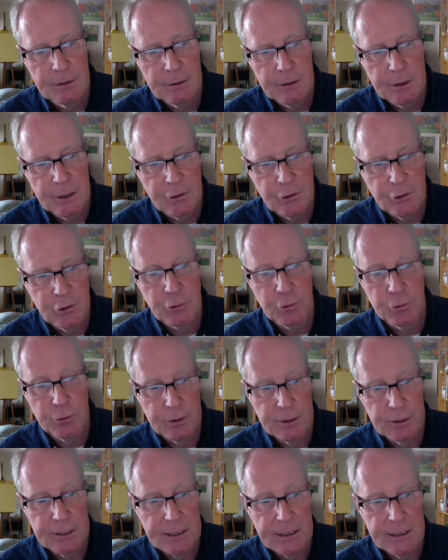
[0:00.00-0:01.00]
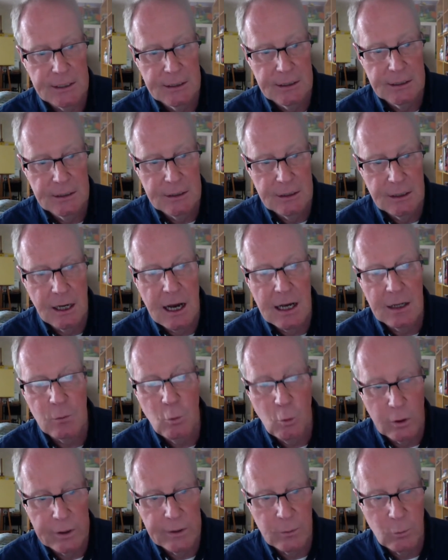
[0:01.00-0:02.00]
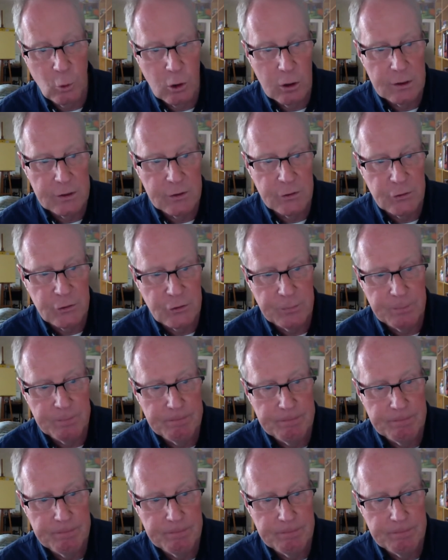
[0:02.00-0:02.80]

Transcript: It's surely not what it was.